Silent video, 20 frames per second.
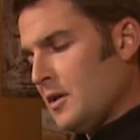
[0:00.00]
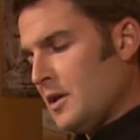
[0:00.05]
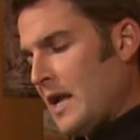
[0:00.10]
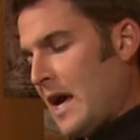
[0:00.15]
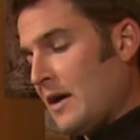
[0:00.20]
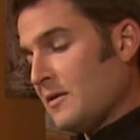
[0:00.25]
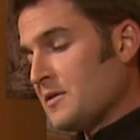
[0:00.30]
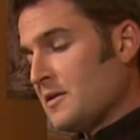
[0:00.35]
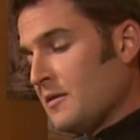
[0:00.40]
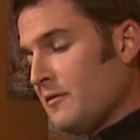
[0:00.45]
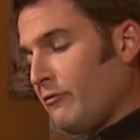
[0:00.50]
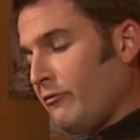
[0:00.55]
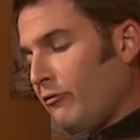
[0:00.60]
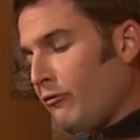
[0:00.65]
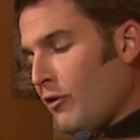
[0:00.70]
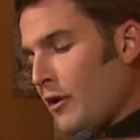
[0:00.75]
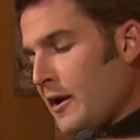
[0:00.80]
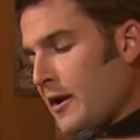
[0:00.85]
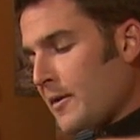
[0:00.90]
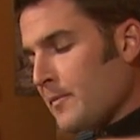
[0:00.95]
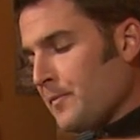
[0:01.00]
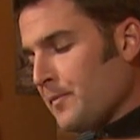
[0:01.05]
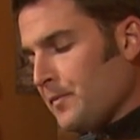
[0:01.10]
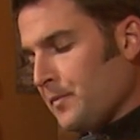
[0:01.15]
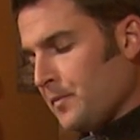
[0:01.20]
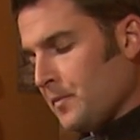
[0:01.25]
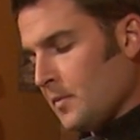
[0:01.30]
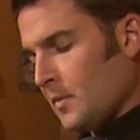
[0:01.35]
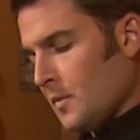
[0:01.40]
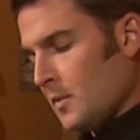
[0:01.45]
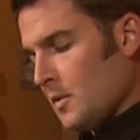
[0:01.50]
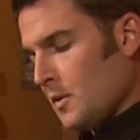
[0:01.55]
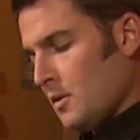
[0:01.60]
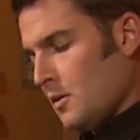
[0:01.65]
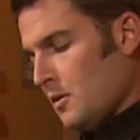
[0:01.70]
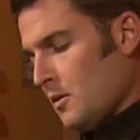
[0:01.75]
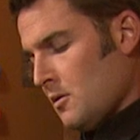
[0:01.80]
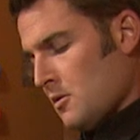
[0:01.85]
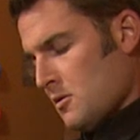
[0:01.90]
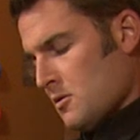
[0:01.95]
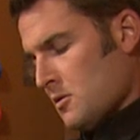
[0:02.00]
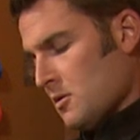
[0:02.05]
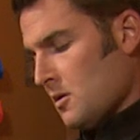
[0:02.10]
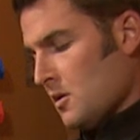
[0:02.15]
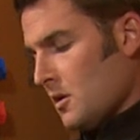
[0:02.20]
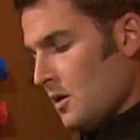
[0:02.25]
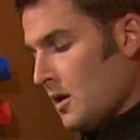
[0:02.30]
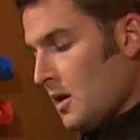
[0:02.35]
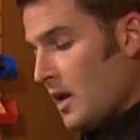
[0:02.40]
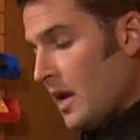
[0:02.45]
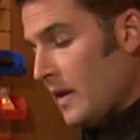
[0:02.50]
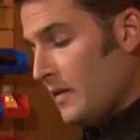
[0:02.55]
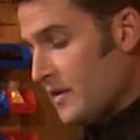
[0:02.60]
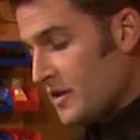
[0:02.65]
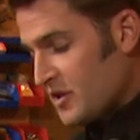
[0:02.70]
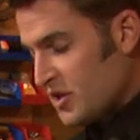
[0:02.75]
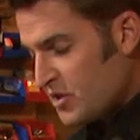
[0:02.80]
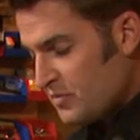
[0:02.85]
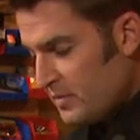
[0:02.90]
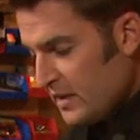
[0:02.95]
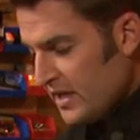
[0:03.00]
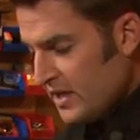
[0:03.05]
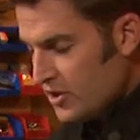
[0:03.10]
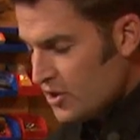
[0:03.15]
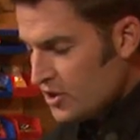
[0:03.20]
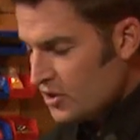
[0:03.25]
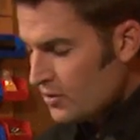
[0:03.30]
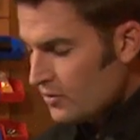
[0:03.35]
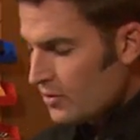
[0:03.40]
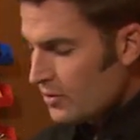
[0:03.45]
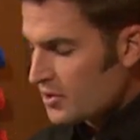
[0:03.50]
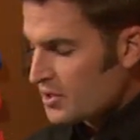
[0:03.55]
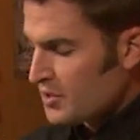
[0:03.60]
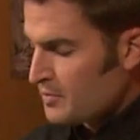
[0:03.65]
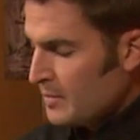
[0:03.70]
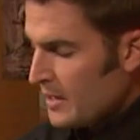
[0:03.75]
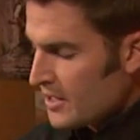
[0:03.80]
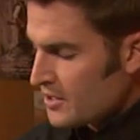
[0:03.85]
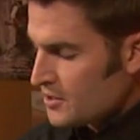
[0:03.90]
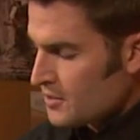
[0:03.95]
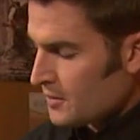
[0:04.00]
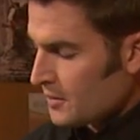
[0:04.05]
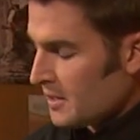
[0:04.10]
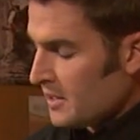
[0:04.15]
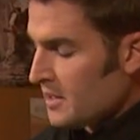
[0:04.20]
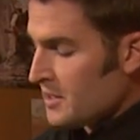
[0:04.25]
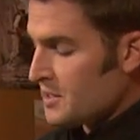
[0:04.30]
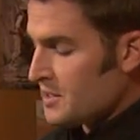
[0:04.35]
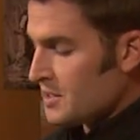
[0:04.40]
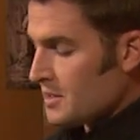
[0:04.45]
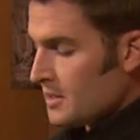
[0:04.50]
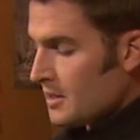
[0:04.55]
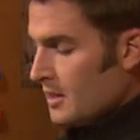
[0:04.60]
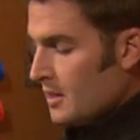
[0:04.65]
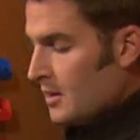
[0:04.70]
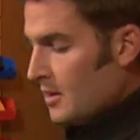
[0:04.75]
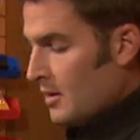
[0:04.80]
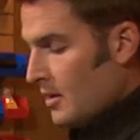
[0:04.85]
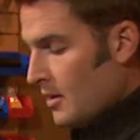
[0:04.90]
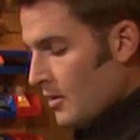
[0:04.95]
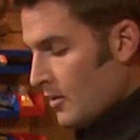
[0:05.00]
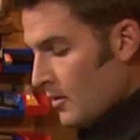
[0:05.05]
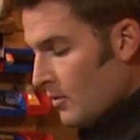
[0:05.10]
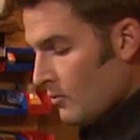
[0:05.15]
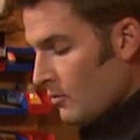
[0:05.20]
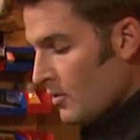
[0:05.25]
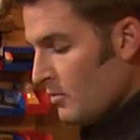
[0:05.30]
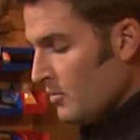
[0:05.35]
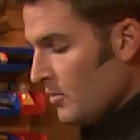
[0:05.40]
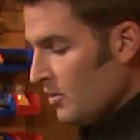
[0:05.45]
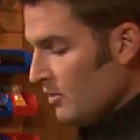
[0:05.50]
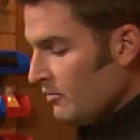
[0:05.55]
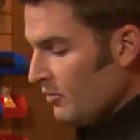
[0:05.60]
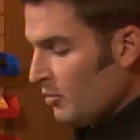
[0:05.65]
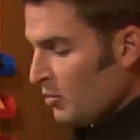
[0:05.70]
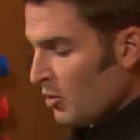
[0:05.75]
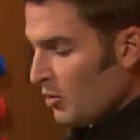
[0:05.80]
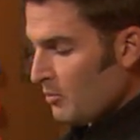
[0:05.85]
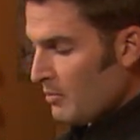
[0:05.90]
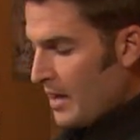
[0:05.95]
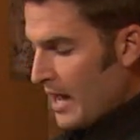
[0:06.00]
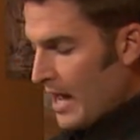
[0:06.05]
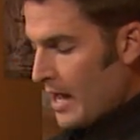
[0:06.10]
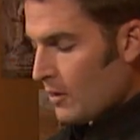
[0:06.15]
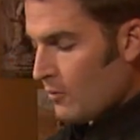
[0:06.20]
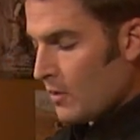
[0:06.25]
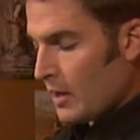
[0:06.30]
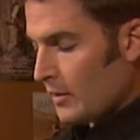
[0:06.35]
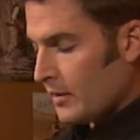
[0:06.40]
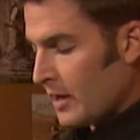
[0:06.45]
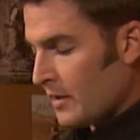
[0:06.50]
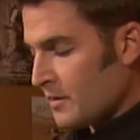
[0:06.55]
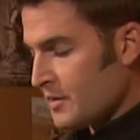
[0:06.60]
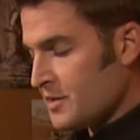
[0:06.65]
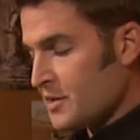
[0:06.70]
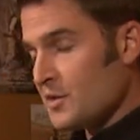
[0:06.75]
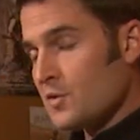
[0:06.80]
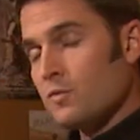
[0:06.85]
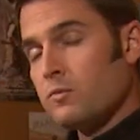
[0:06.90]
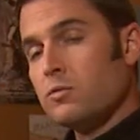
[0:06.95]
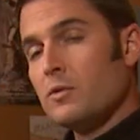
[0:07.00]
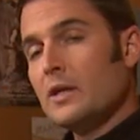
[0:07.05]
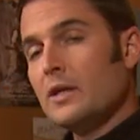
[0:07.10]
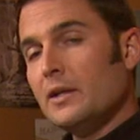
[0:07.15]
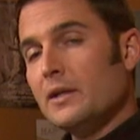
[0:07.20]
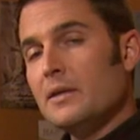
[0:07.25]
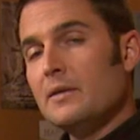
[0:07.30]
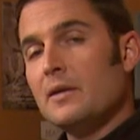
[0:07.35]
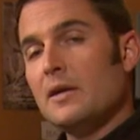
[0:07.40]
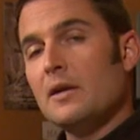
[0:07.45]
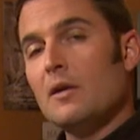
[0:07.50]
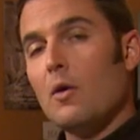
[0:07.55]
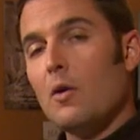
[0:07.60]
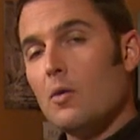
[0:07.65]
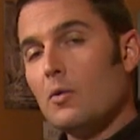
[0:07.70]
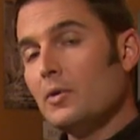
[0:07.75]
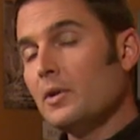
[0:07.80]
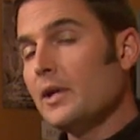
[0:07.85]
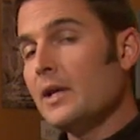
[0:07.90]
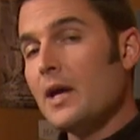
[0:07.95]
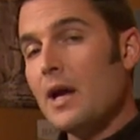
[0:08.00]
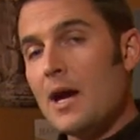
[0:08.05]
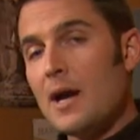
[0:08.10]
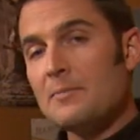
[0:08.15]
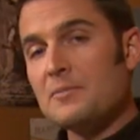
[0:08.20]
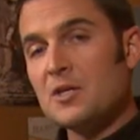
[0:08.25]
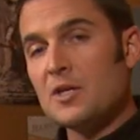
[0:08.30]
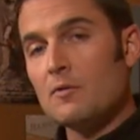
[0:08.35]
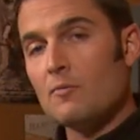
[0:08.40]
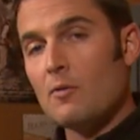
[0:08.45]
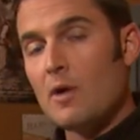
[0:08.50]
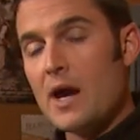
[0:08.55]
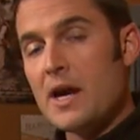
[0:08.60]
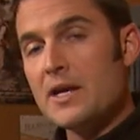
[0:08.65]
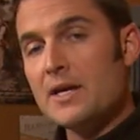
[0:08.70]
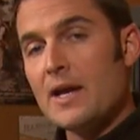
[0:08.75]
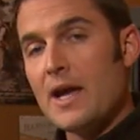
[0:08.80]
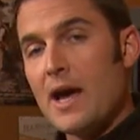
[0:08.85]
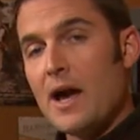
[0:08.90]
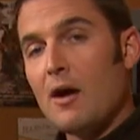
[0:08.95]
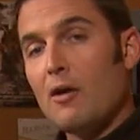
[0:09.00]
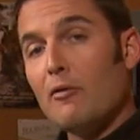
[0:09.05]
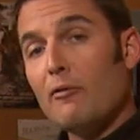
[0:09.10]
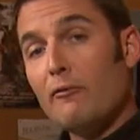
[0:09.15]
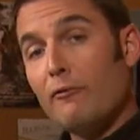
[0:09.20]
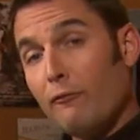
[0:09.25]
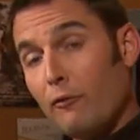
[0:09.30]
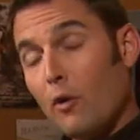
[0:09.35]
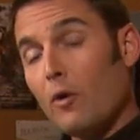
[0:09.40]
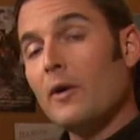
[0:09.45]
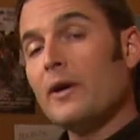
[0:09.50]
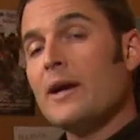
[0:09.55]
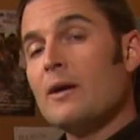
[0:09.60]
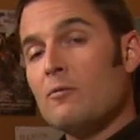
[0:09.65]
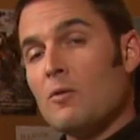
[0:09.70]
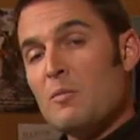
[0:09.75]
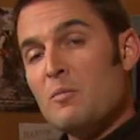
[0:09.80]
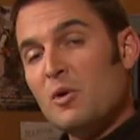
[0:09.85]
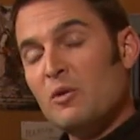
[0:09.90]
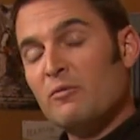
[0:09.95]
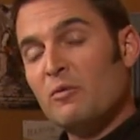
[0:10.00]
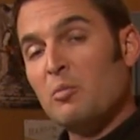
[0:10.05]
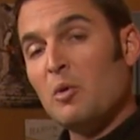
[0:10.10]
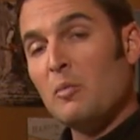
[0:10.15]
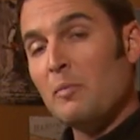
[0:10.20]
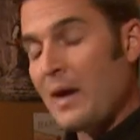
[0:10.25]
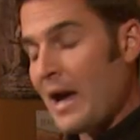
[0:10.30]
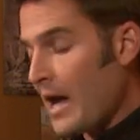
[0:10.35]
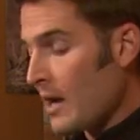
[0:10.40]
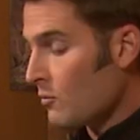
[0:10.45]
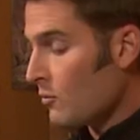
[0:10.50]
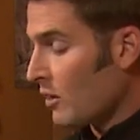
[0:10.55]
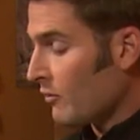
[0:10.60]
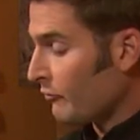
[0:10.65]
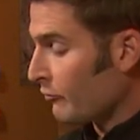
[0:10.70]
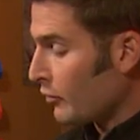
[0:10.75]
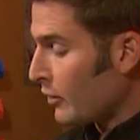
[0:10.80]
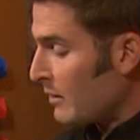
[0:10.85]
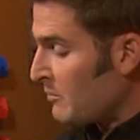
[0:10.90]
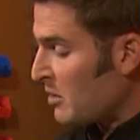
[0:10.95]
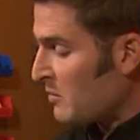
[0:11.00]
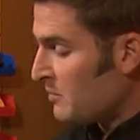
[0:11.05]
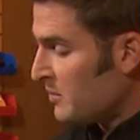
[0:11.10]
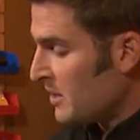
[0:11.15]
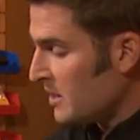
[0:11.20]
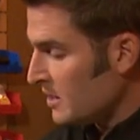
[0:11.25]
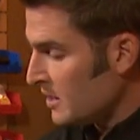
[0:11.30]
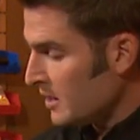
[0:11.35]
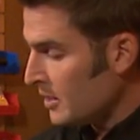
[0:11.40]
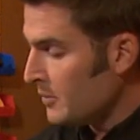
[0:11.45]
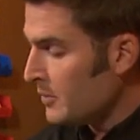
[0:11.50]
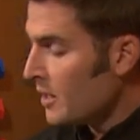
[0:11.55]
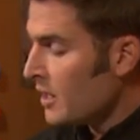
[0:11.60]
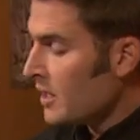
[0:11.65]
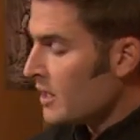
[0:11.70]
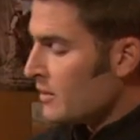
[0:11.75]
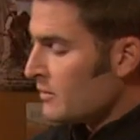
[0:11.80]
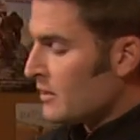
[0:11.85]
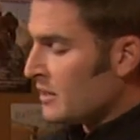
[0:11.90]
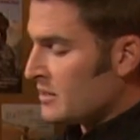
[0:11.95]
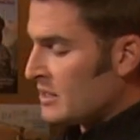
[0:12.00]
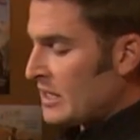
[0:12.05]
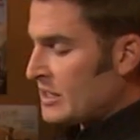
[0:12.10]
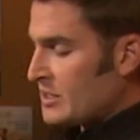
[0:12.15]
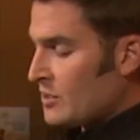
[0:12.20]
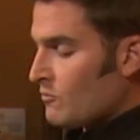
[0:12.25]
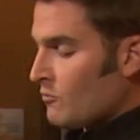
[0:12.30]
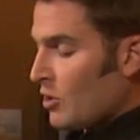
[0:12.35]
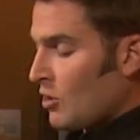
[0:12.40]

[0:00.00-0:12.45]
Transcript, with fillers: Now to the frame. And this Speed Shooter Specialties removable magwell. Now this is really the only option right now for a removable magwell for M&P that doesn't